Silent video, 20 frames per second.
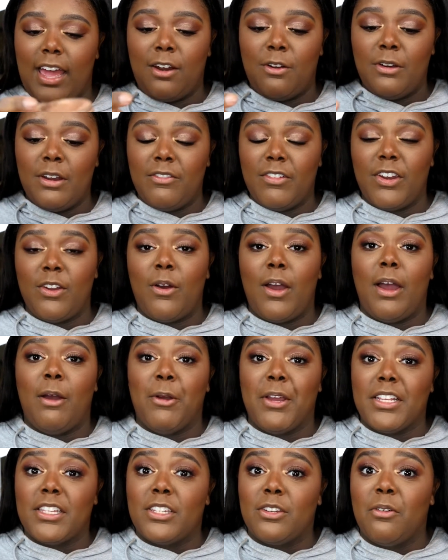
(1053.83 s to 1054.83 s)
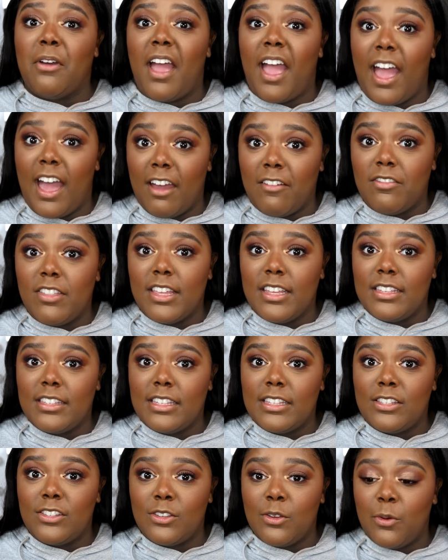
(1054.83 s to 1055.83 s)
I don't even know how I still have
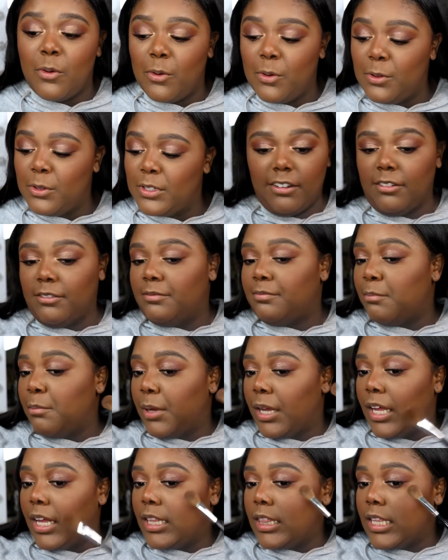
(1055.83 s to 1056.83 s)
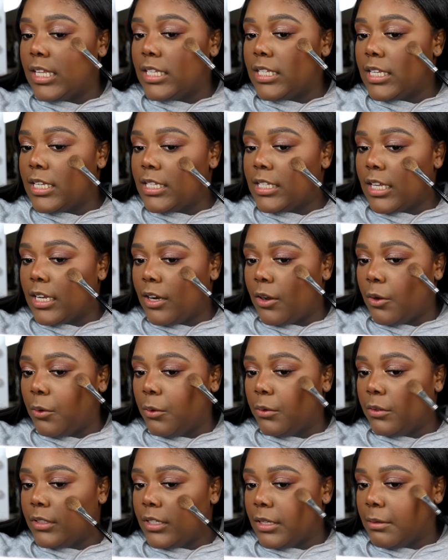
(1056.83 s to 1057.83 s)
this. It's so old. No, but this is an
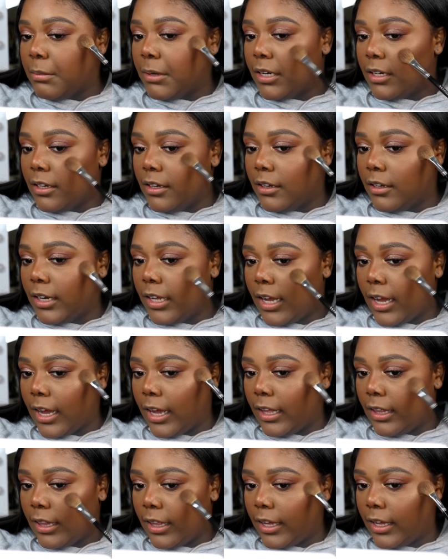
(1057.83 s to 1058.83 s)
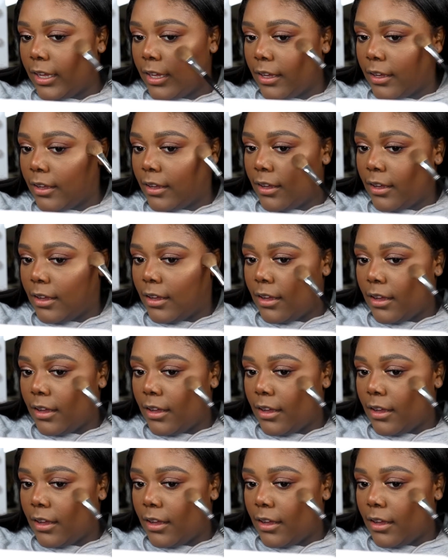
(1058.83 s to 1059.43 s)
oldie but goodie highlight.